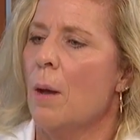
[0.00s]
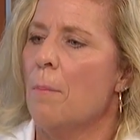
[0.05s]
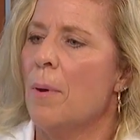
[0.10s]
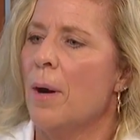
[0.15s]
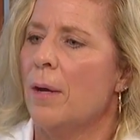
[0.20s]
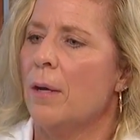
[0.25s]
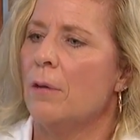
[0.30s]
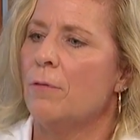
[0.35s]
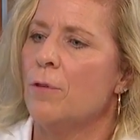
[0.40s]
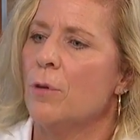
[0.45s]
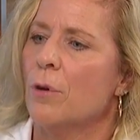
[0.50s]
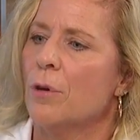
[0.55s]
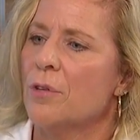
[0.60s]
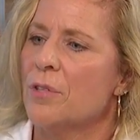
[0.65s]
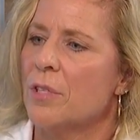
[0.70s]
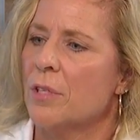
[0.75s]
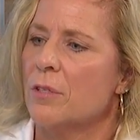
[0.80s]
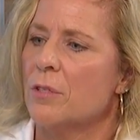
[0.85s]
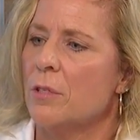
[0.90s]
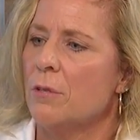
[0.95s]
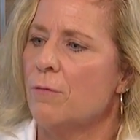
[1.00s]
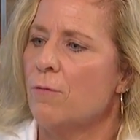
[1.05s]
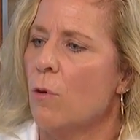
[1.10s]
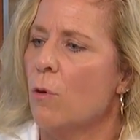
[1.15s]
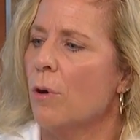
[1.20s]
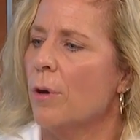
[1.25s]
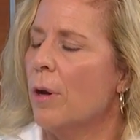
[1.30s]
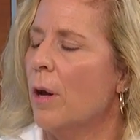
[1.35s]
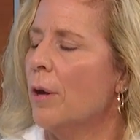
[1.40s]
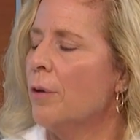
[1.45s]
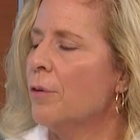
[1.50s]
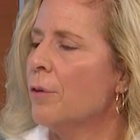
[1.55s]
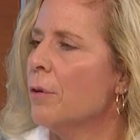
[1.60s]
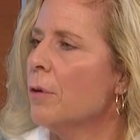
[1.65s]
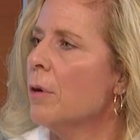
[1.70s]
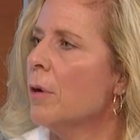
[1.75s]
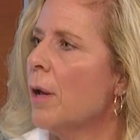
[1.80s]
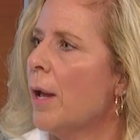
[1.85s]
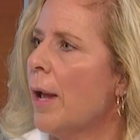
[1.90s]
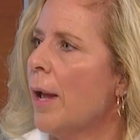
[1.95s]
But if you are 64 and
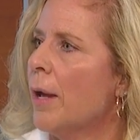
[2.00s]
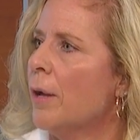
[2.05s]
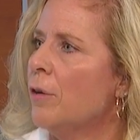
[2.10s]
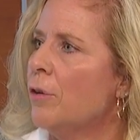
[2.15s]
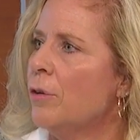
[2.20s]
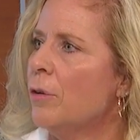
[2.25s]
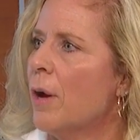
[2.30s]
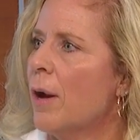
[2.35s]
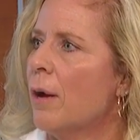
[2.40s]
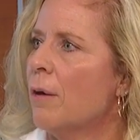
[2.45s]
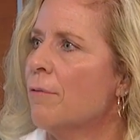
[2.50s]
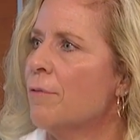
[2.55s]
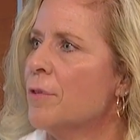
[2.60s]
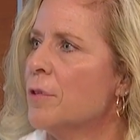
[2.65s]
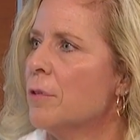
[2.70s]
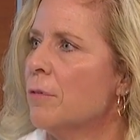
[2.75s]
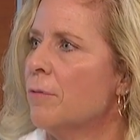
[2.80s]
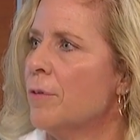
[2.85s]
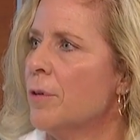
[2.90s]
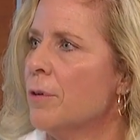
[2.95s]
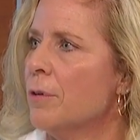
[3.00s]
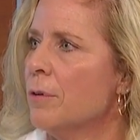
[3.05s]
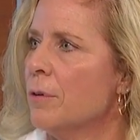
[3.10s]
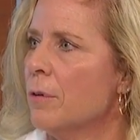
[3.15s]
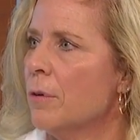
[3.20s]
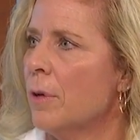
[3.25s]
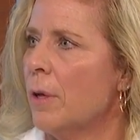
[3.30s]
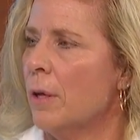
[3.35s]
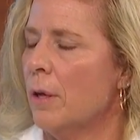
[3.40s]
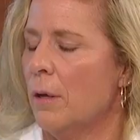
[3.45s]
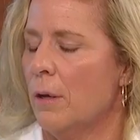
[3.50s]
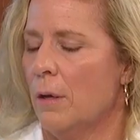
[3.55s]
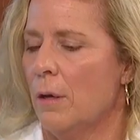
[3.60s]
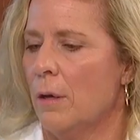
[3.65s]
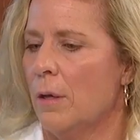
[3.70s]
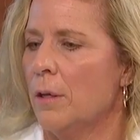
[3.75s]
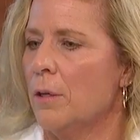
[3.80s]
under and you have severe uh,